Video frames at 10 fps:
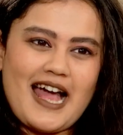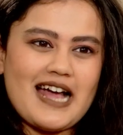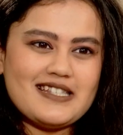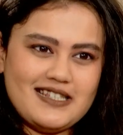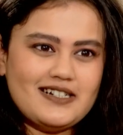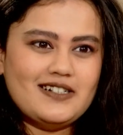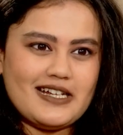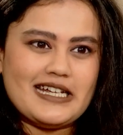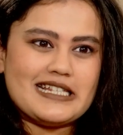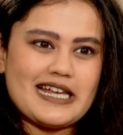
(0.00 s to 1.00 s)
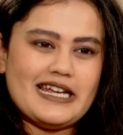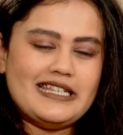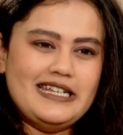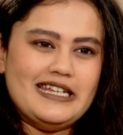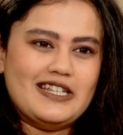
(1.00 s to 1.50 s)
Has the
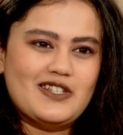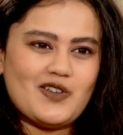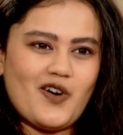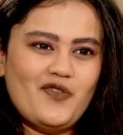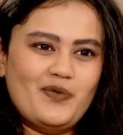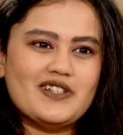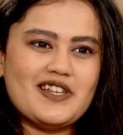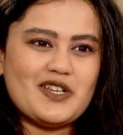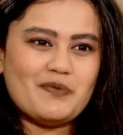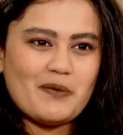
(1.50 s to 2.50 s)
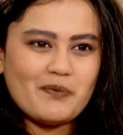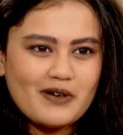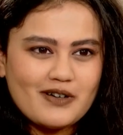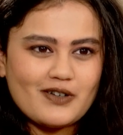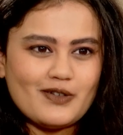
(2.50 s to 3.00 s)
anxiety eased off? Because I
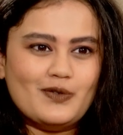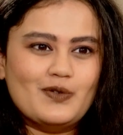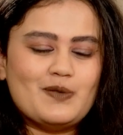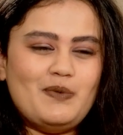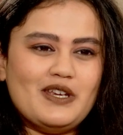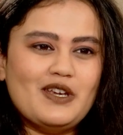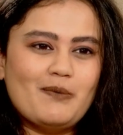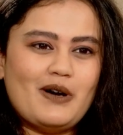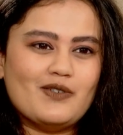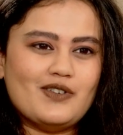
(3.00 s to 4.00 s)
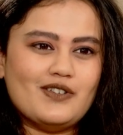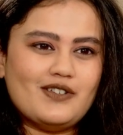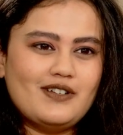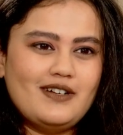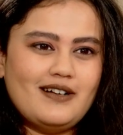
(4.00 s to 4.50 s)
remember you speaking about
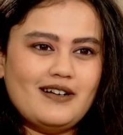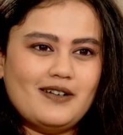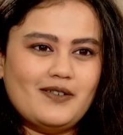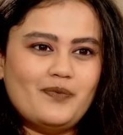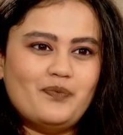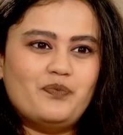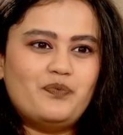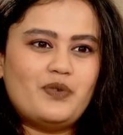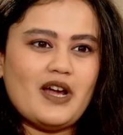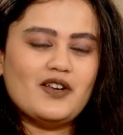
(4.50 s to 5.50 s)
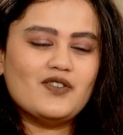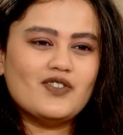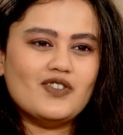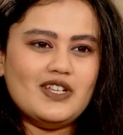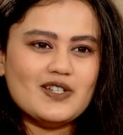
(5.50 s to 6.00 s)
it prior to
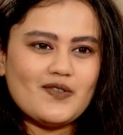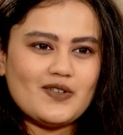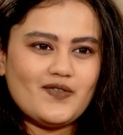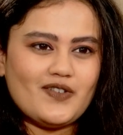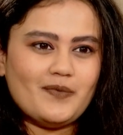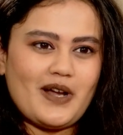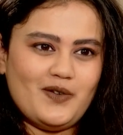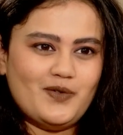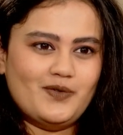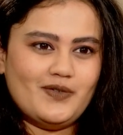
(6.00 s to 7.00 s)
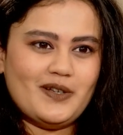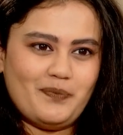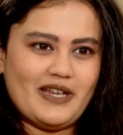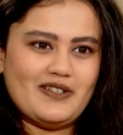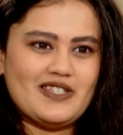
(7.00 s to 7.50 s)
the release of the film. Are you in a
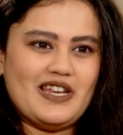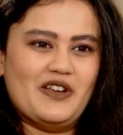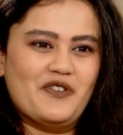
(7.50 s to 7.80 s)
better state